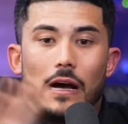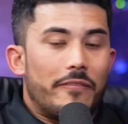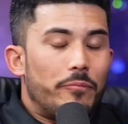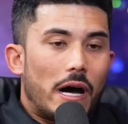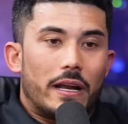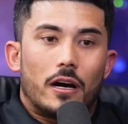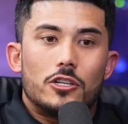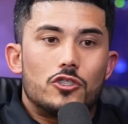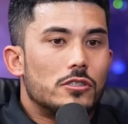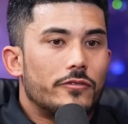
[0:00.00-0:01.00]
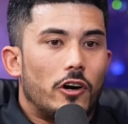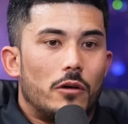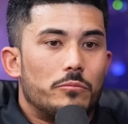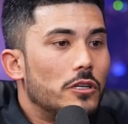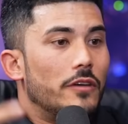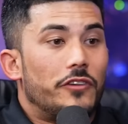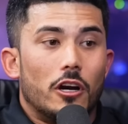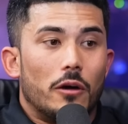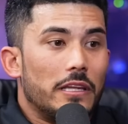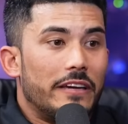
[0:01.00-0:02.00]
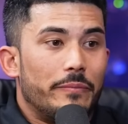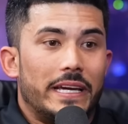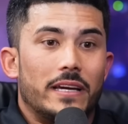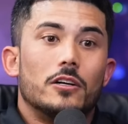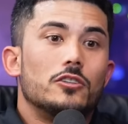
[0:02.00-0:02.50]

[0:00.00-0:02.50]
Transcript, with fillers: I bought hundreds of homes. If you don't believe me,